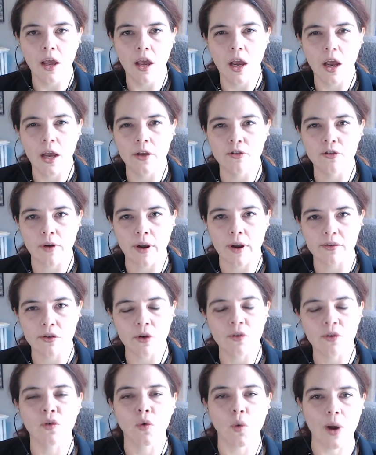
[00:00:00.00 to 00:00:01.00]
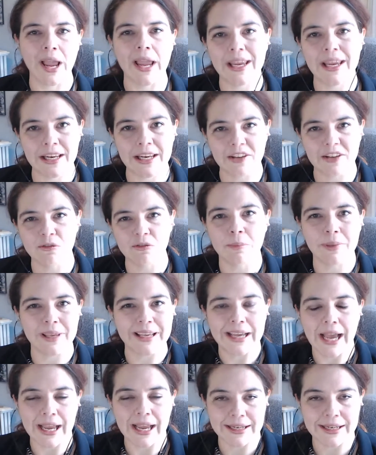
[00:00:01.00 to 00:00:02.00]
address a variety of
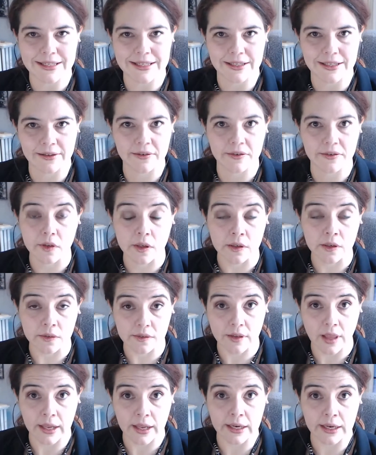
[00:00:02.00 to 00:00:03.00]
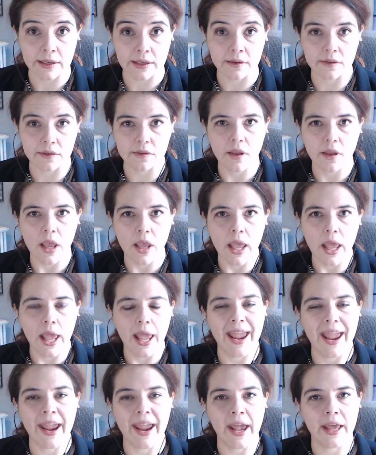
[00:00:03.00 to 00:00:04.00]
big ideas in science
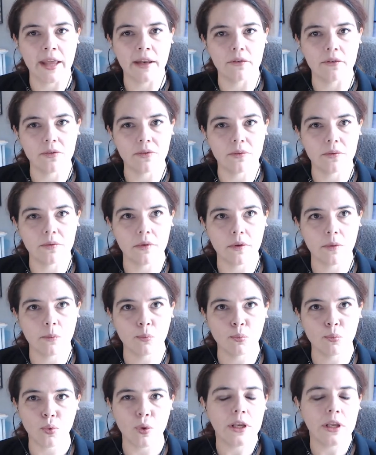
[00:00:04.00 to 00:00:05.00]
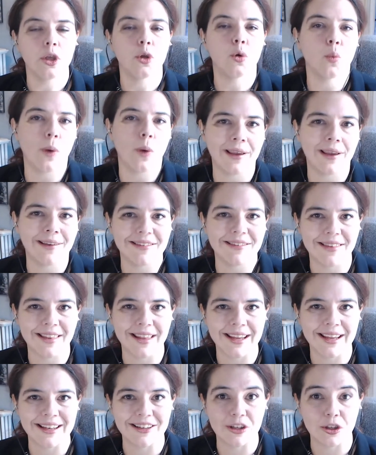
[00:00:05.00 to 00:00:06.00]
and bring you ways
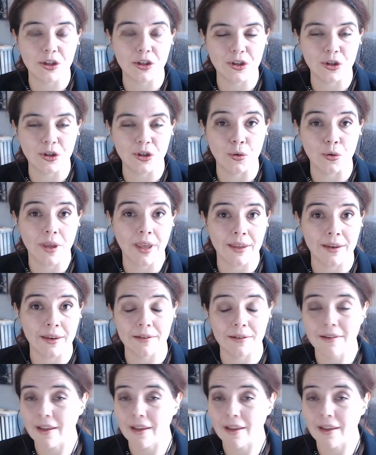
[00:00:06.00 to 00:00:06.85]
that you can